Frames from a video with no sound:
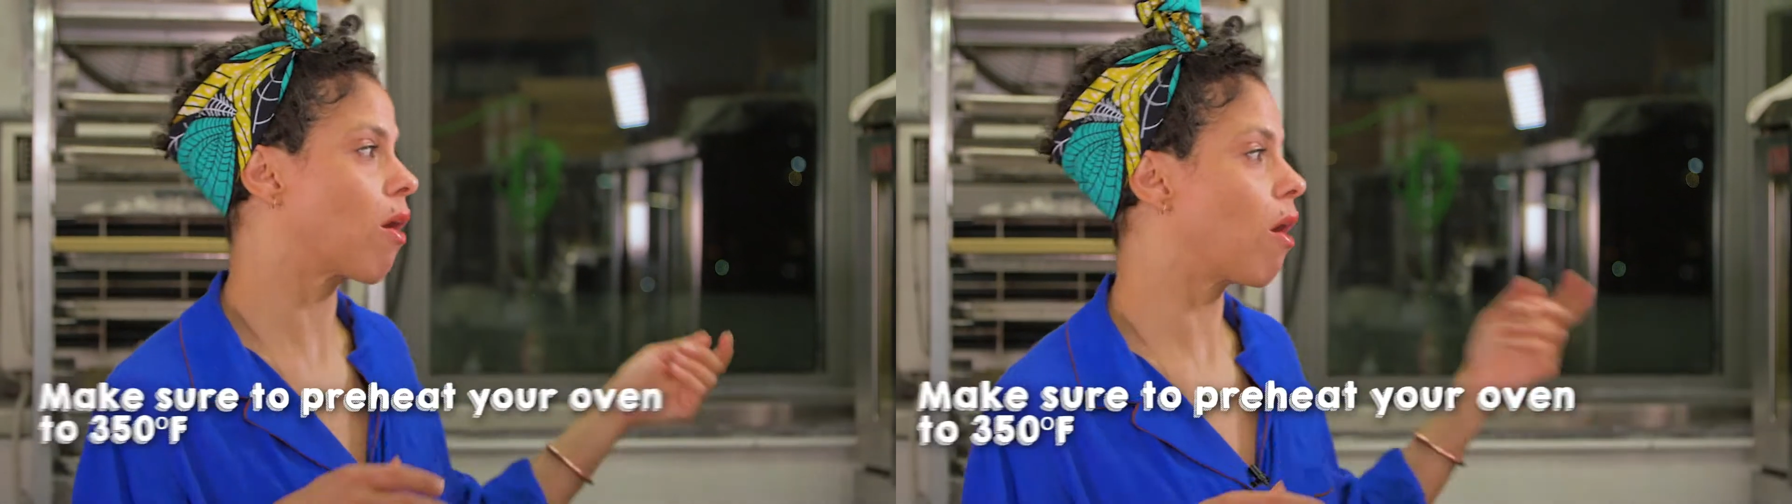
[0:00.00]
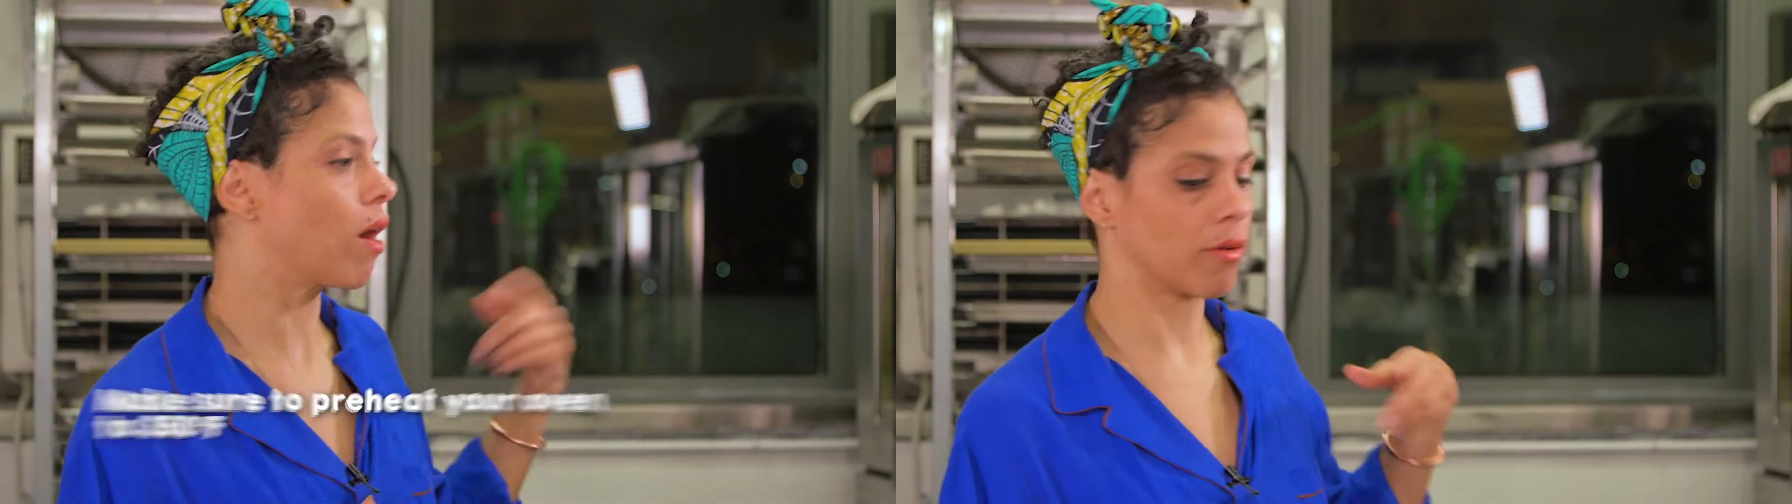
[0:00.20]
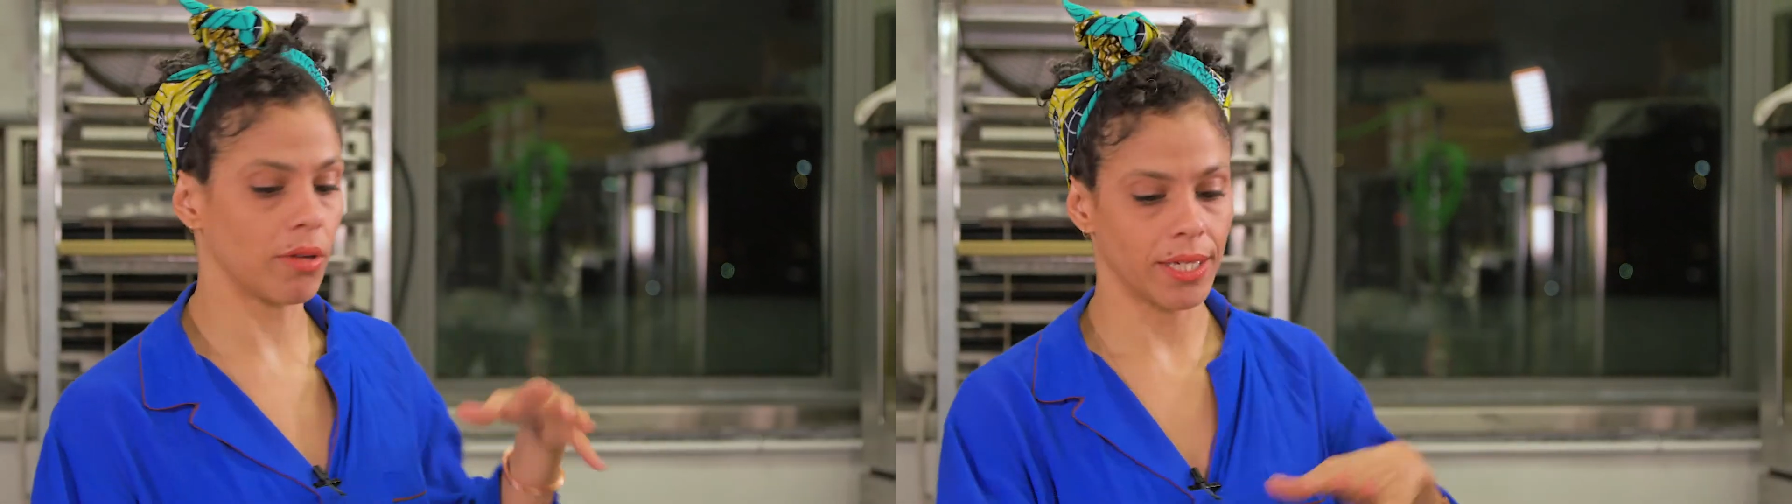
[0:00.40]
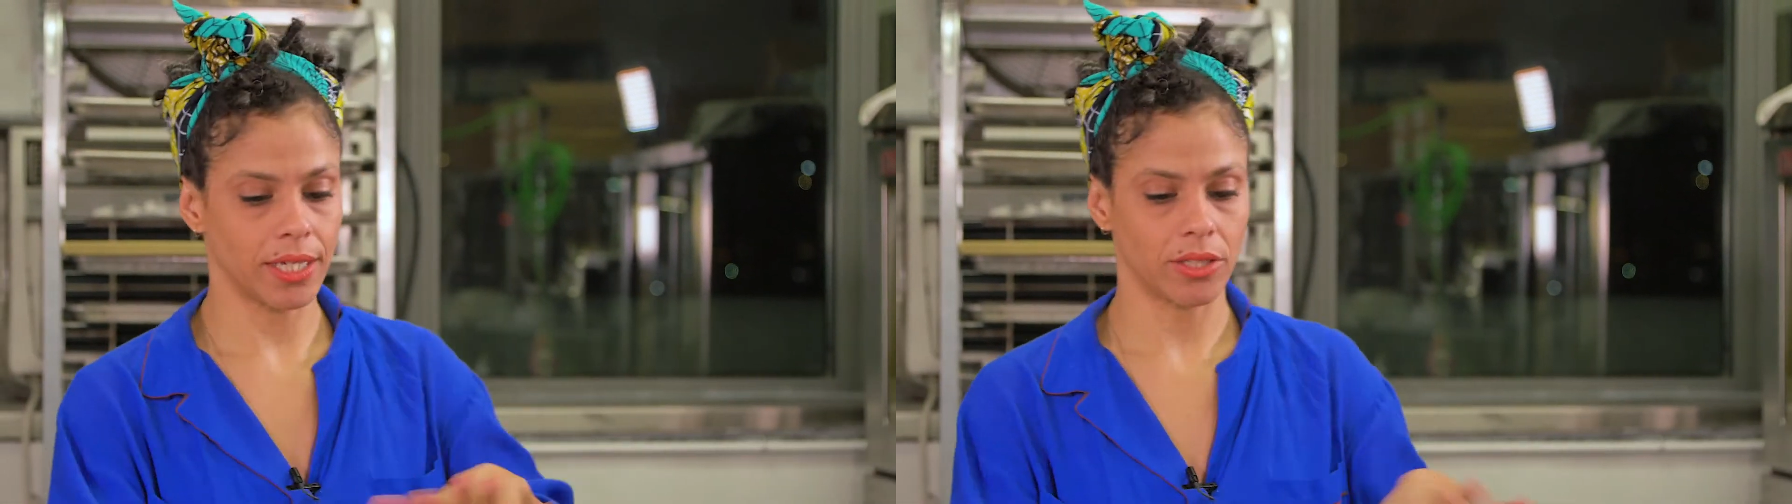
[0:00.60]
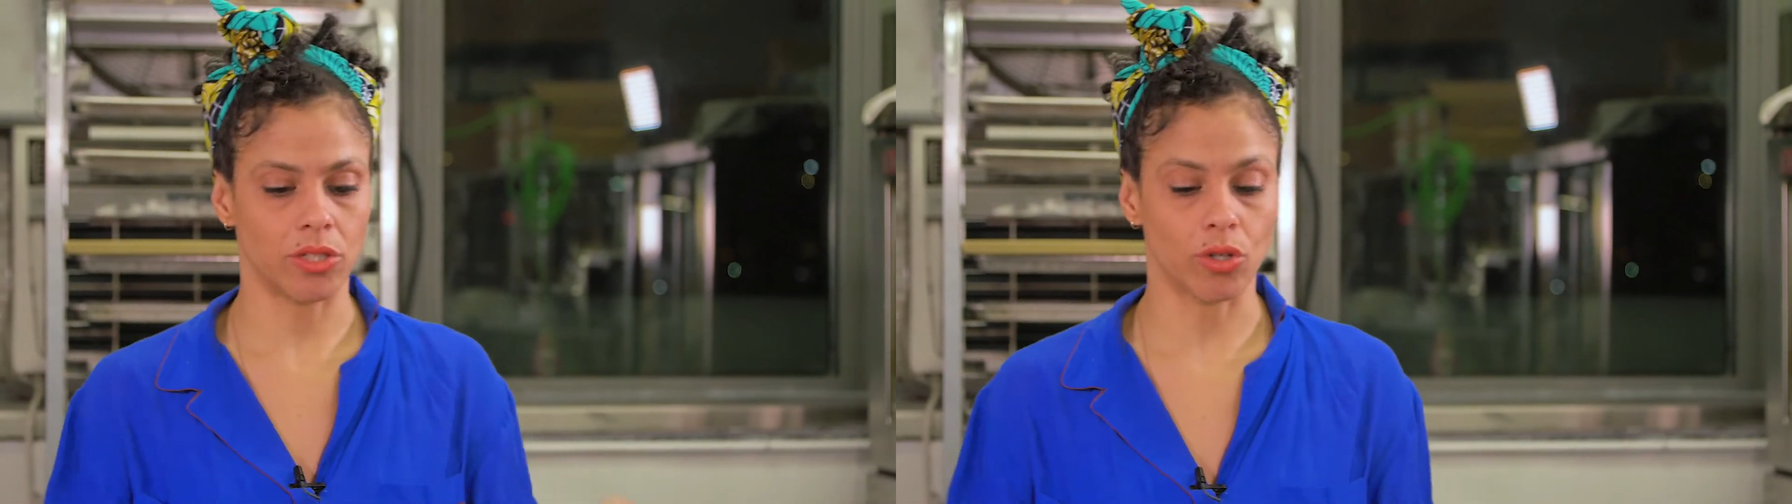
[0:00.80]
on while I
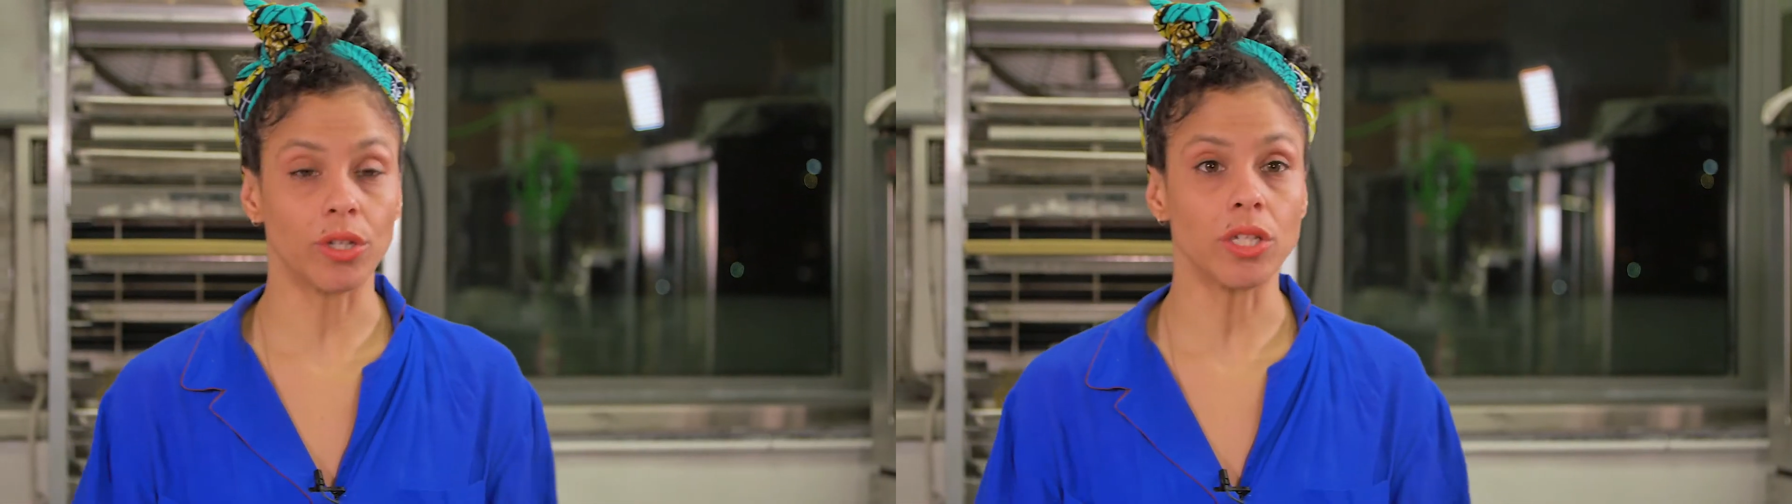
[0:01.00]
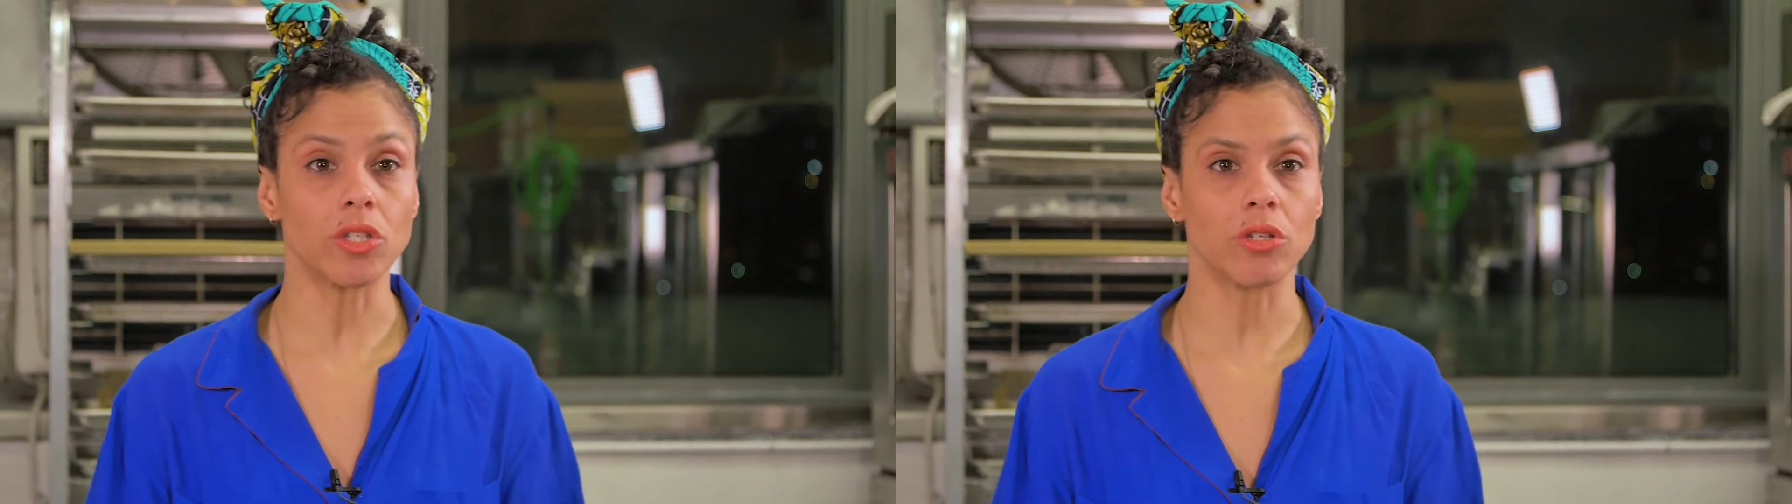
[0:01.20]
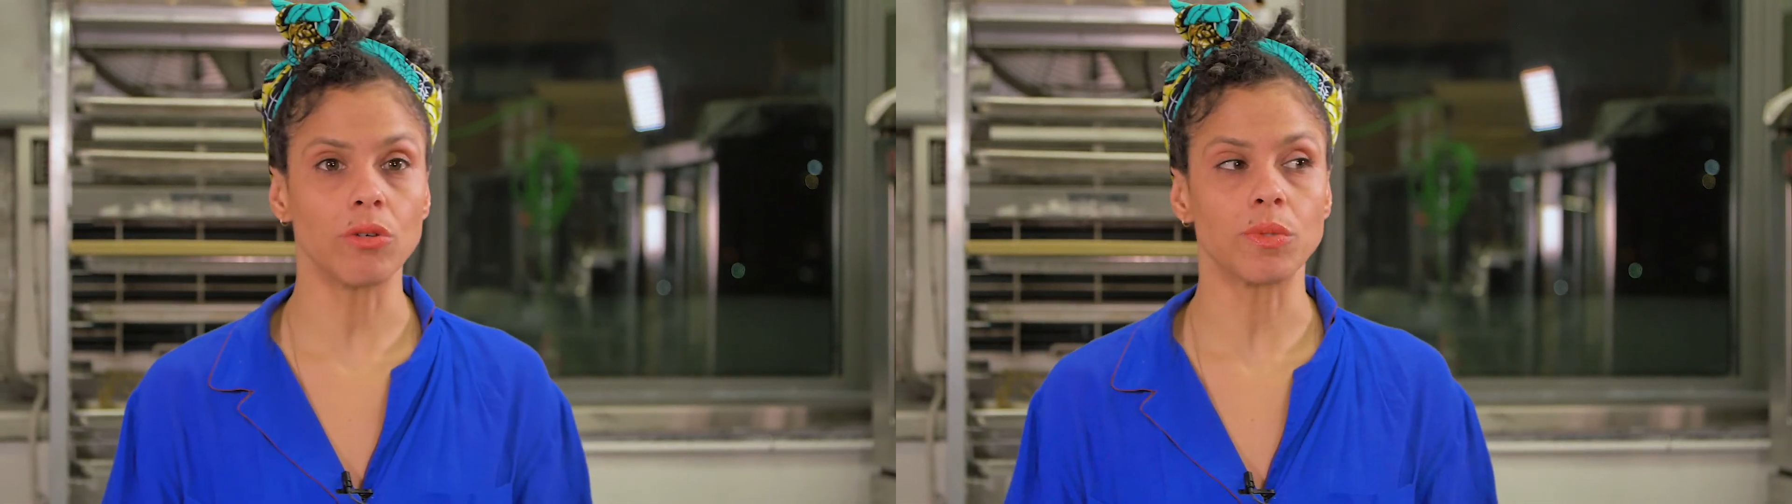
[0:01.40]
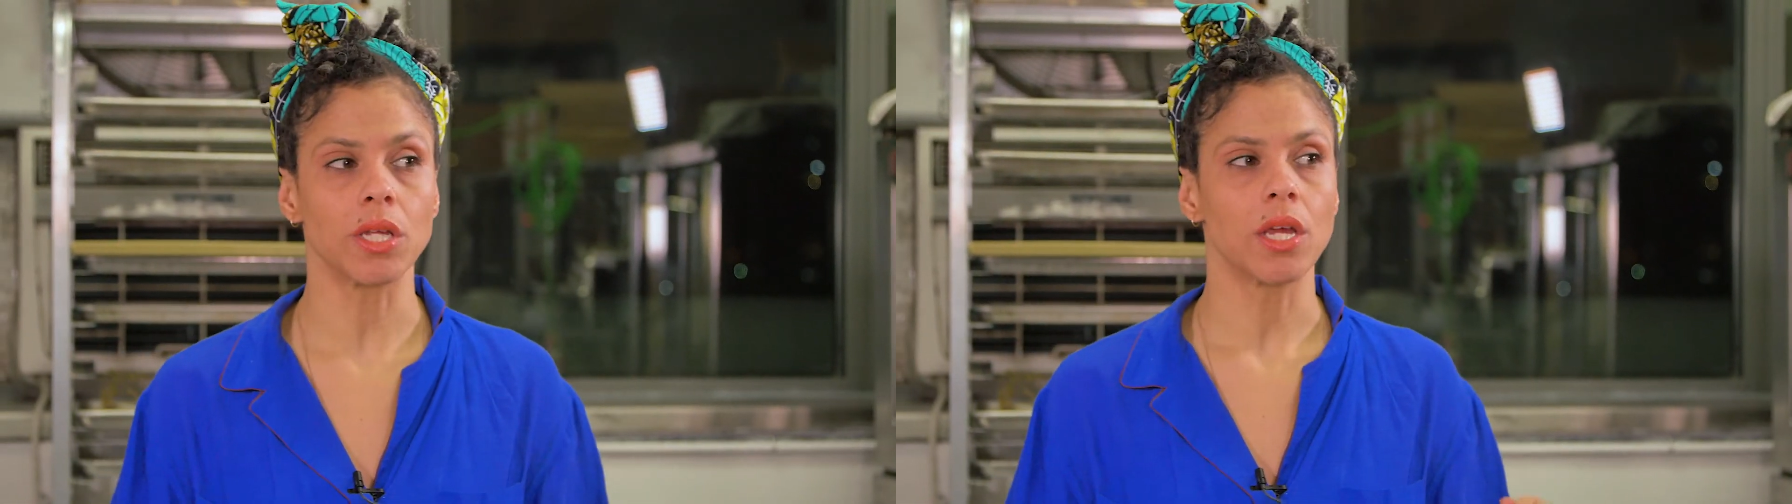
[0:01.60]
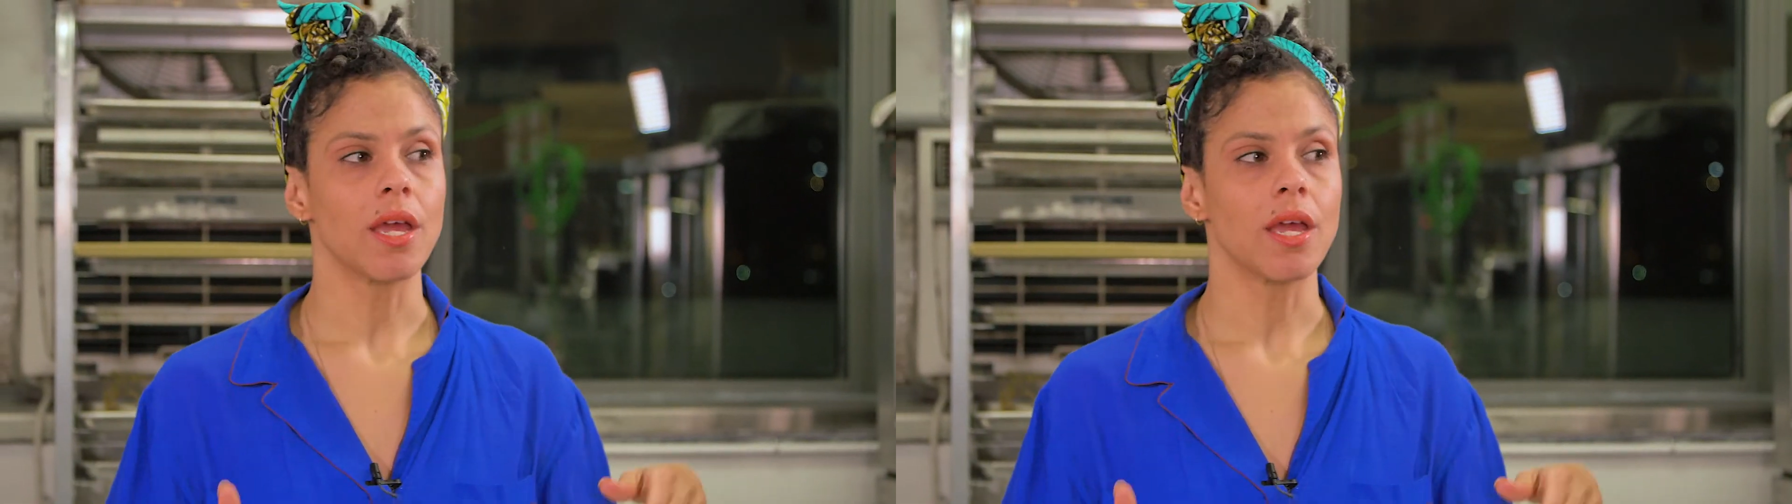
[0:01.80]
get these cookies scooped,